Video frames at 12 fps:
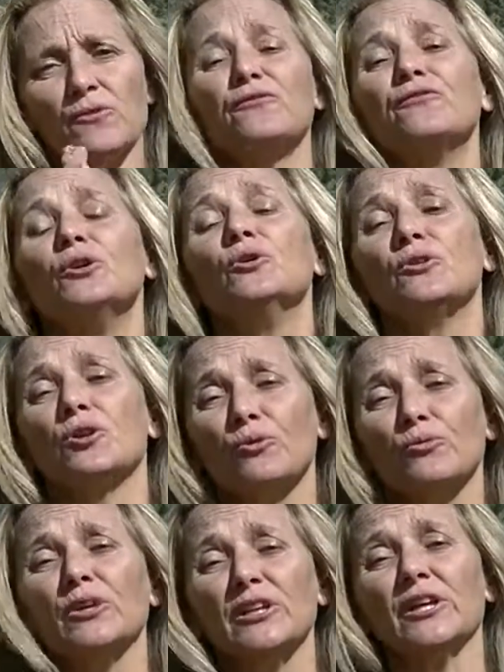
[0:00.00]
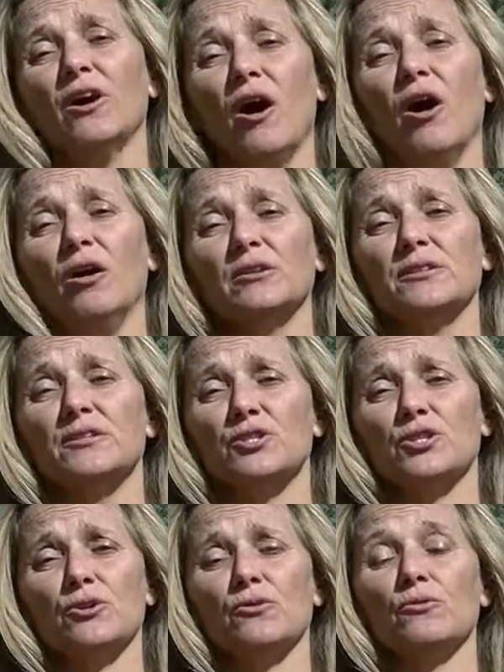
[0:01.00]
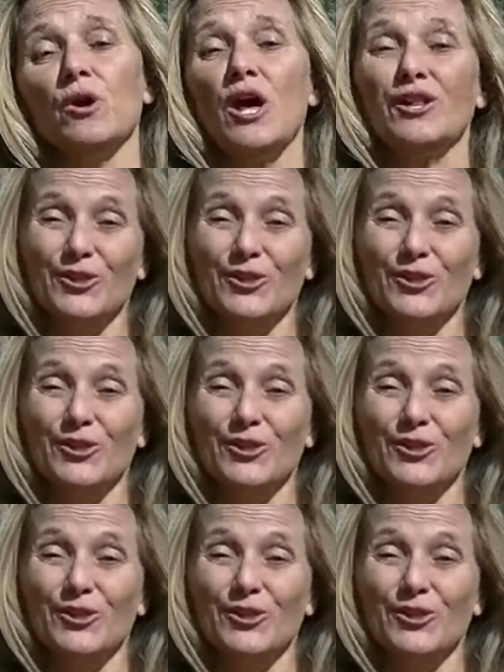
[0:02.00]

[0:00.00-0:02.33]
few that are really called to